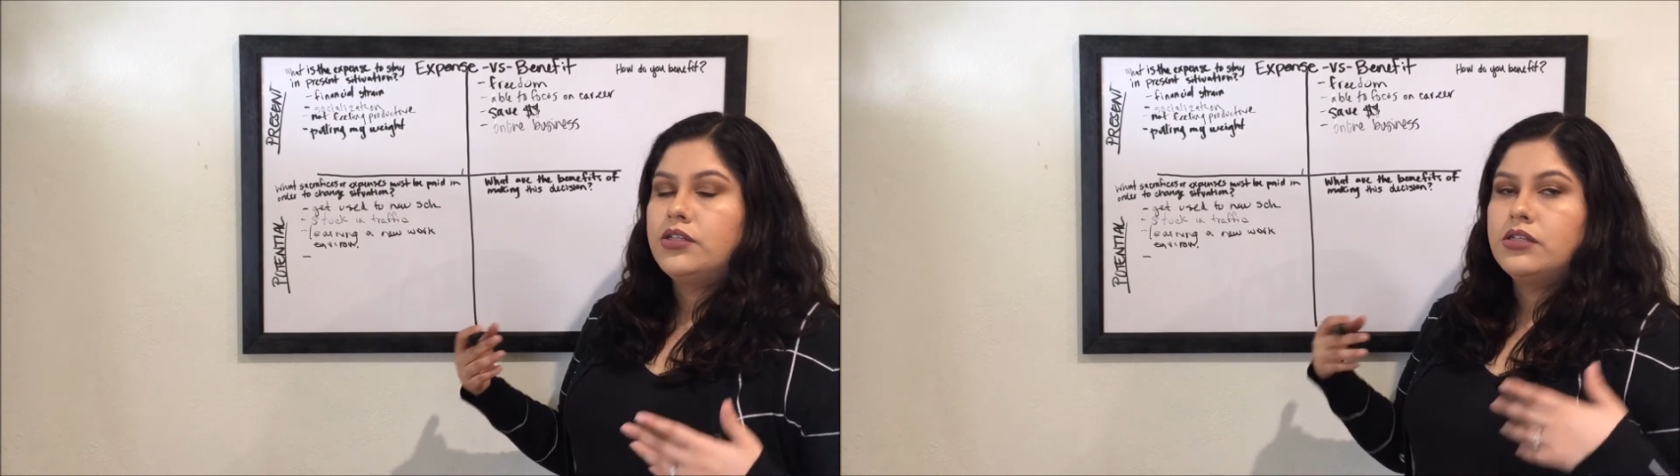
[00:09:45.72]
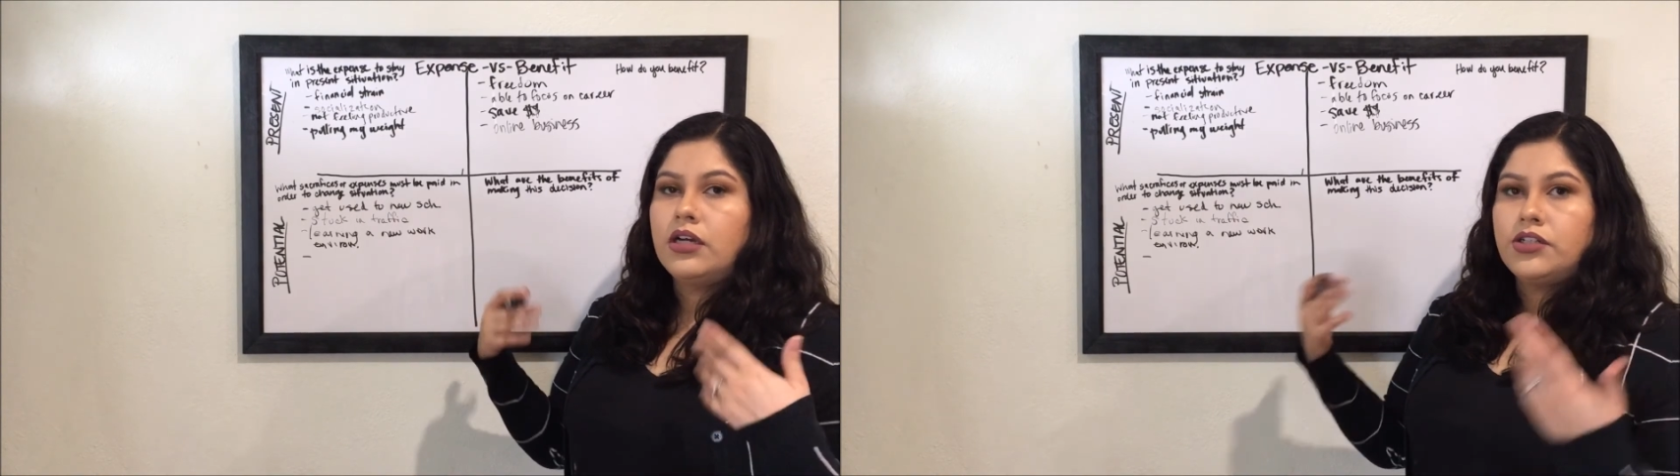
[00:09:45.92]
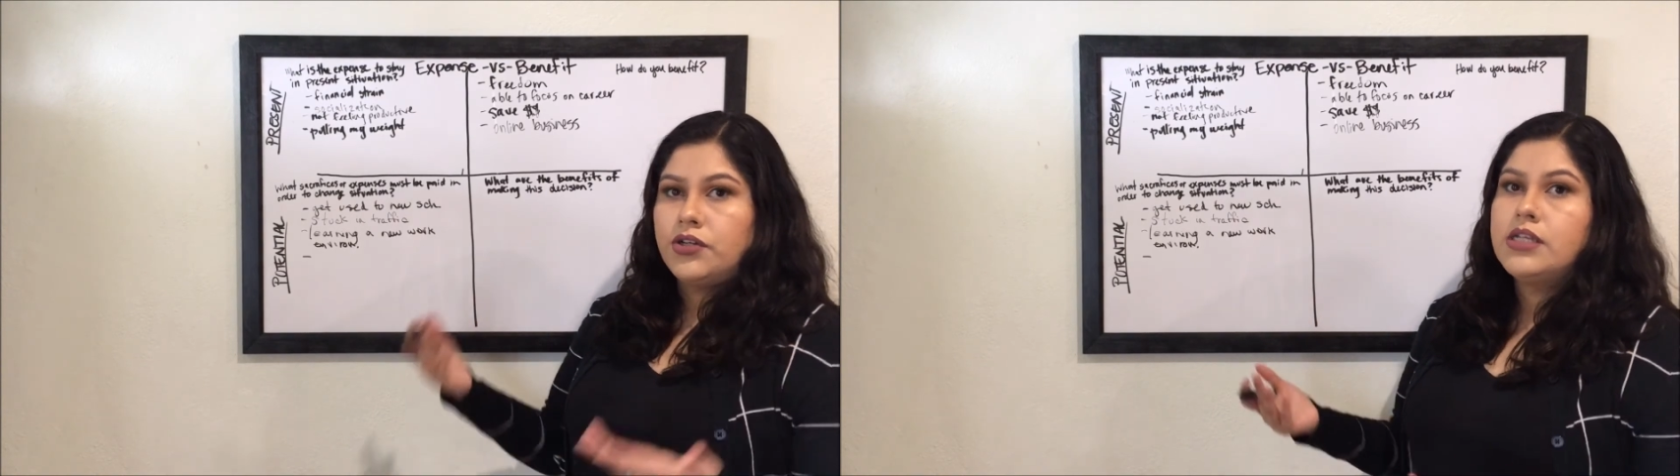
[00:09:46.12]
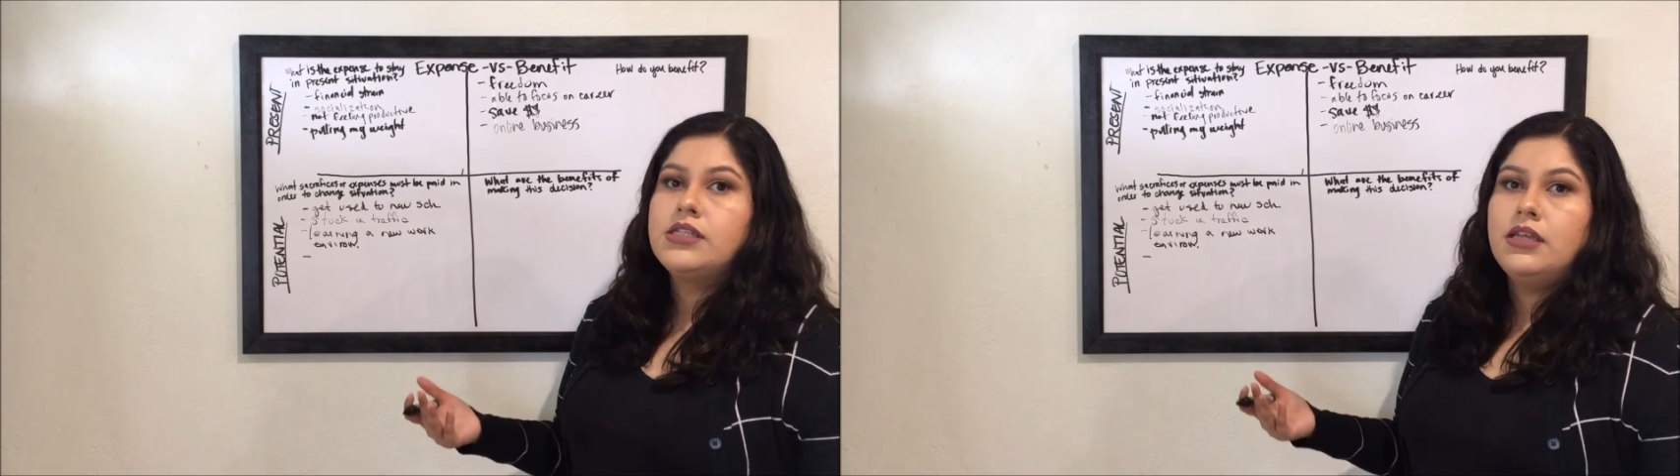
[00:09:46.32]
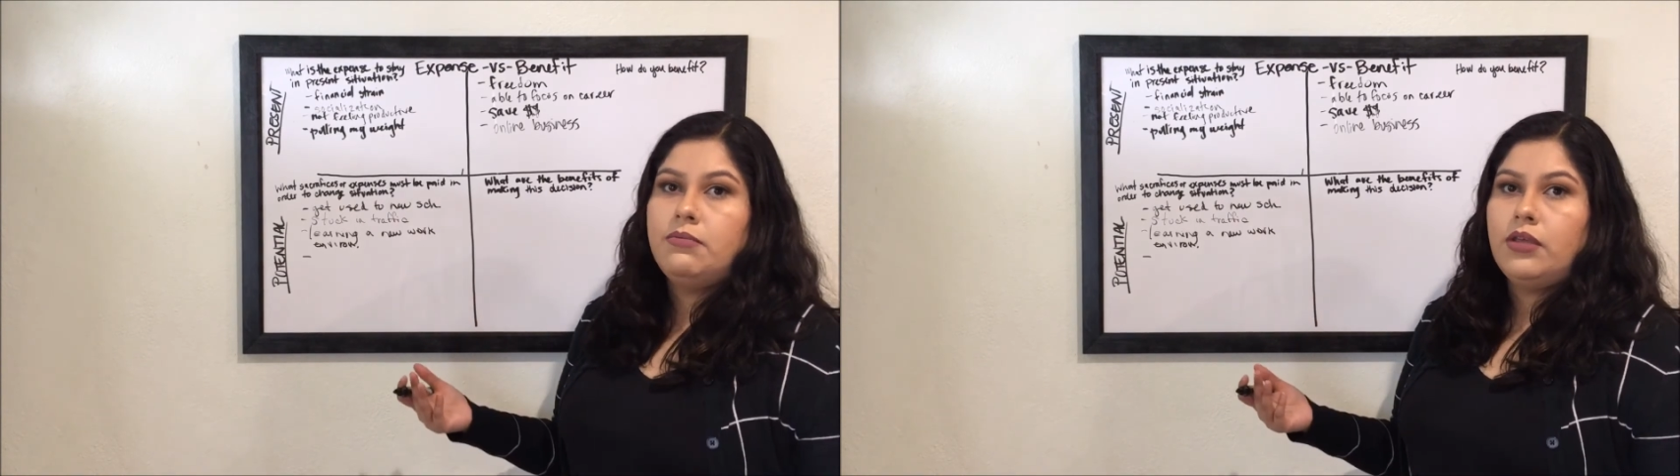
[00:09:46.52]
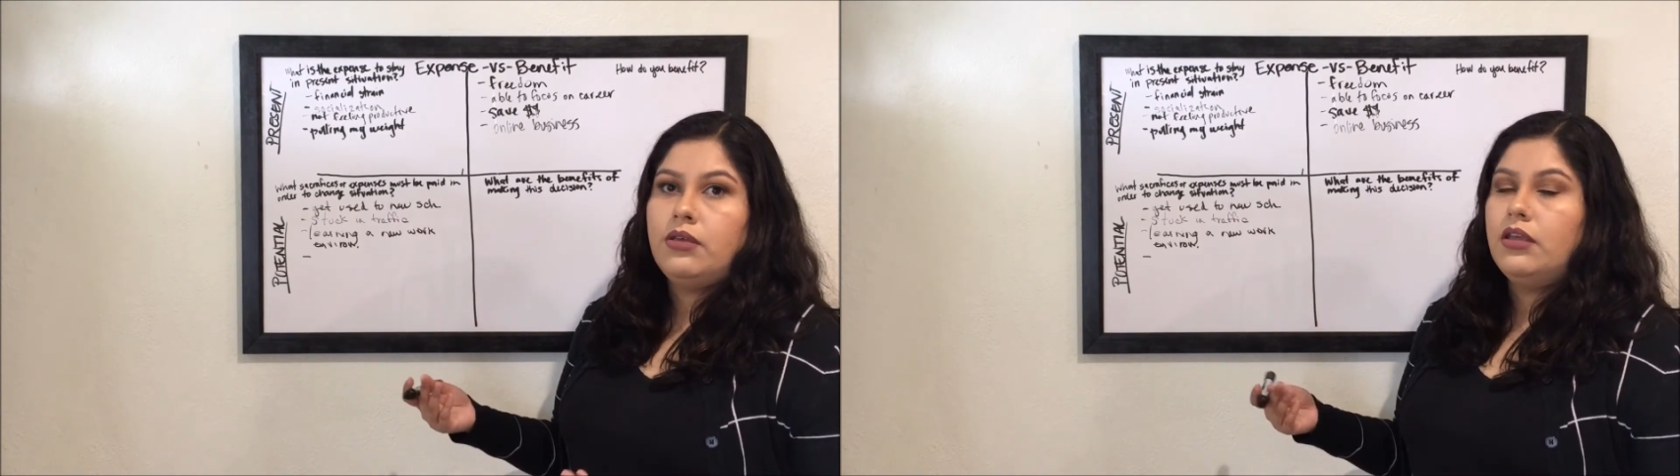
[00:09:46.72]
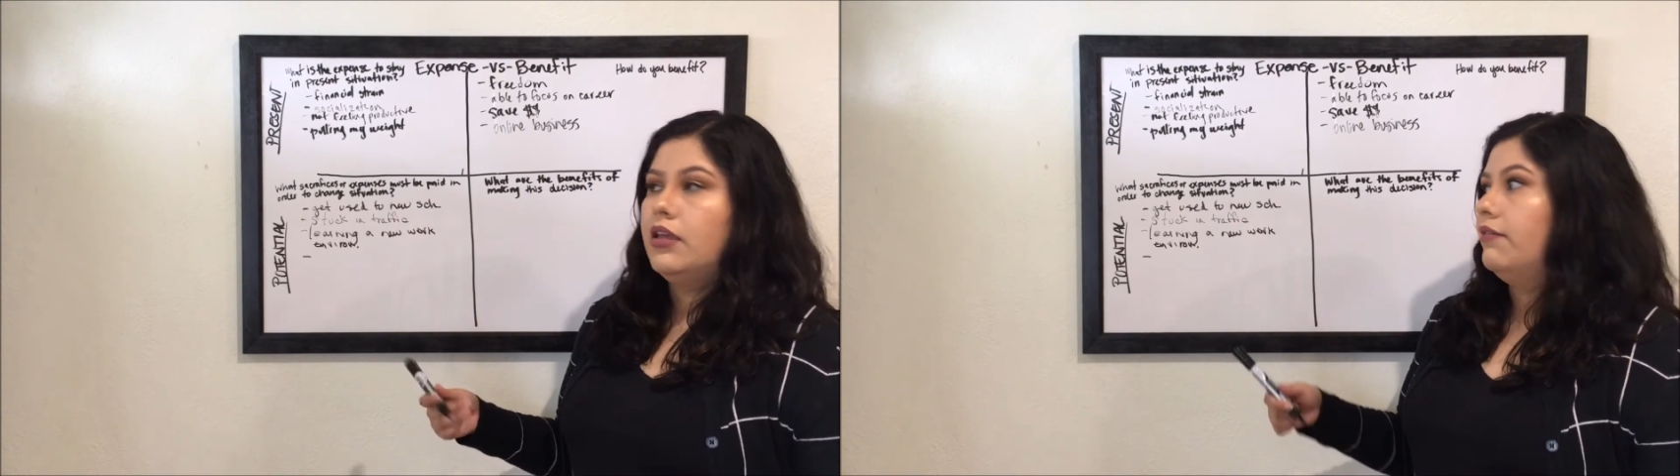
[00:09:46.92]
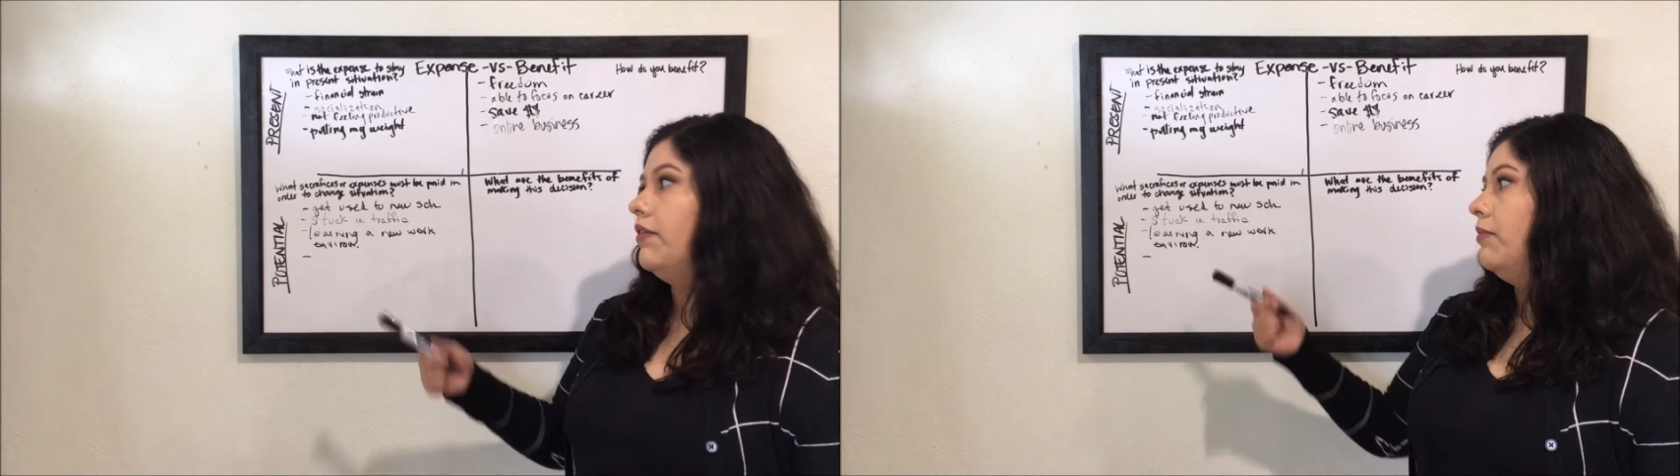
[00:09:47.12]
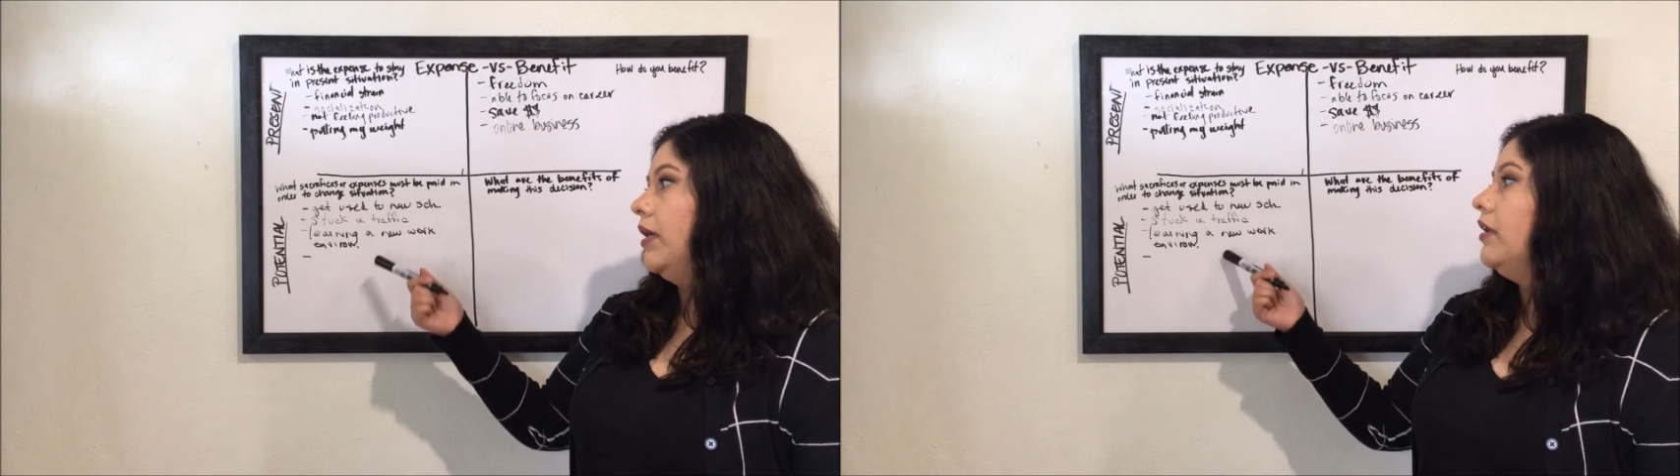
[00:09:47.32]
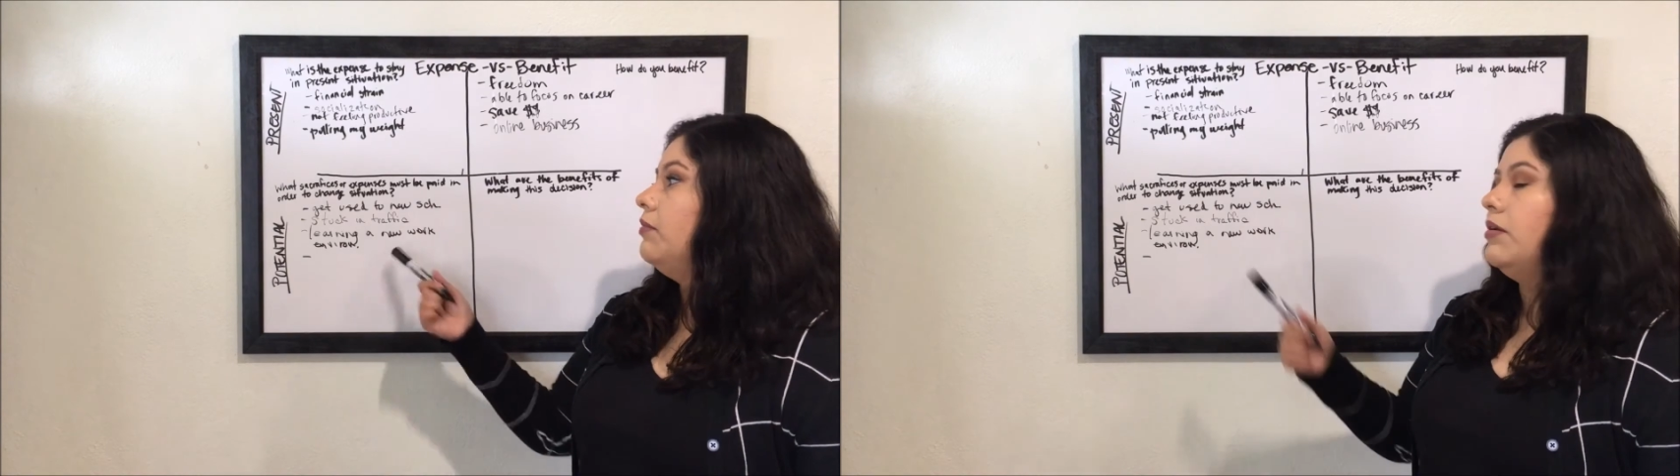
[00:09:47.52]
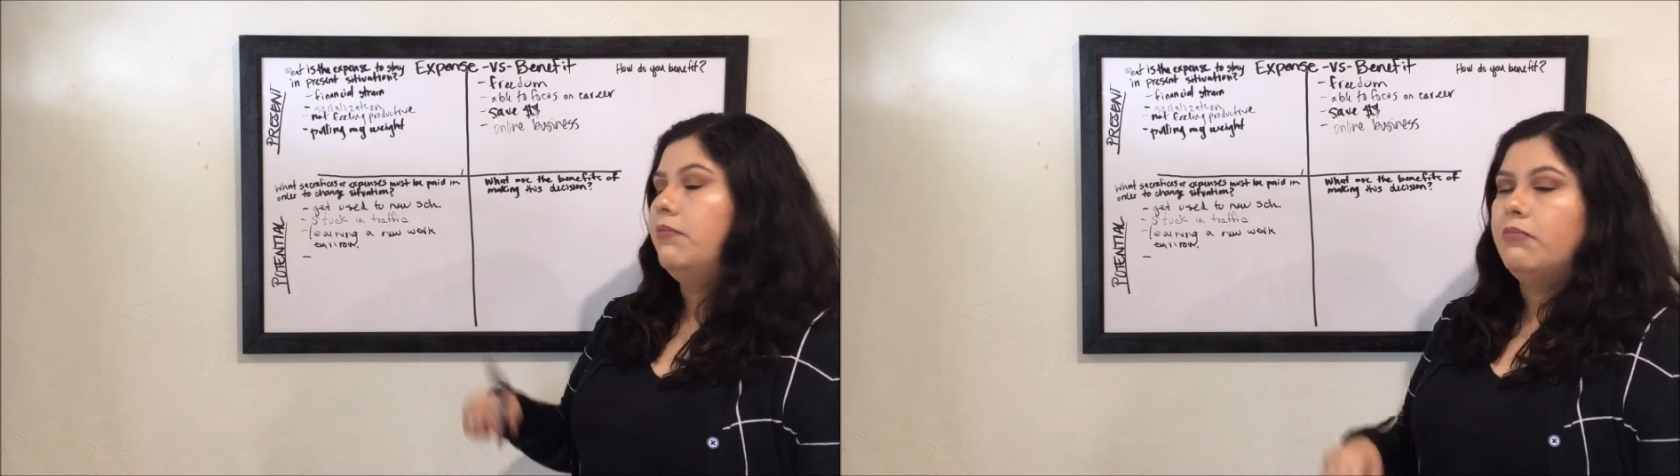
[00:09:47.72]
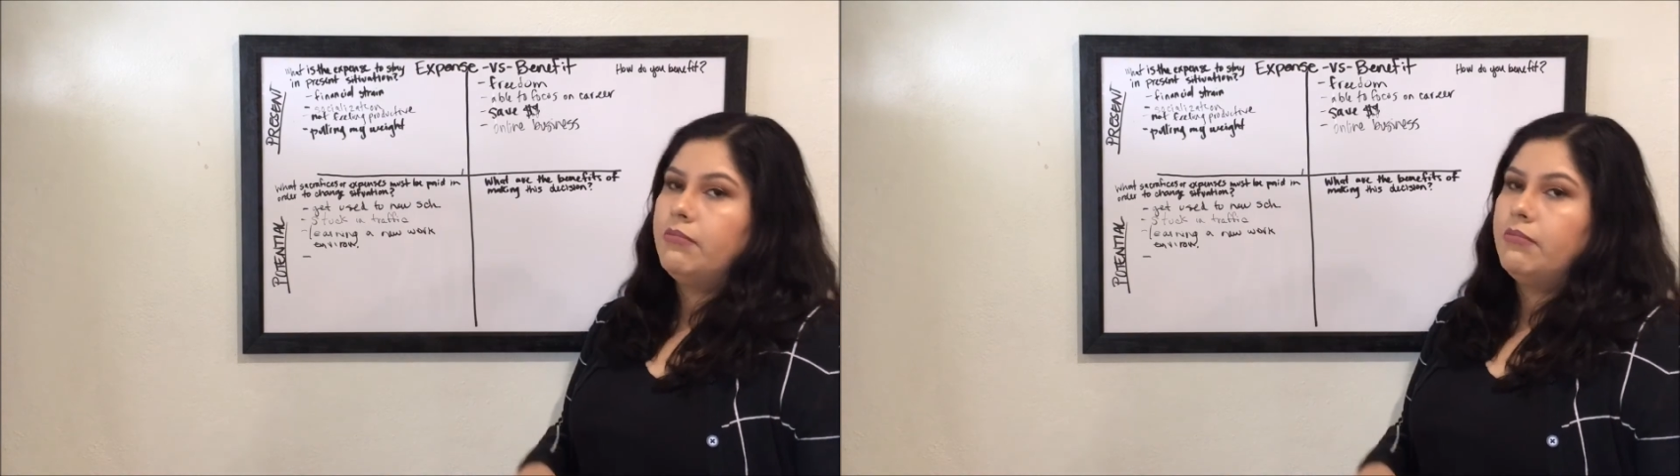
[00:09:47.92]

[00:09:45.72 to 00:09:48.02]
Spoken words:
start trusting me if I'm going to be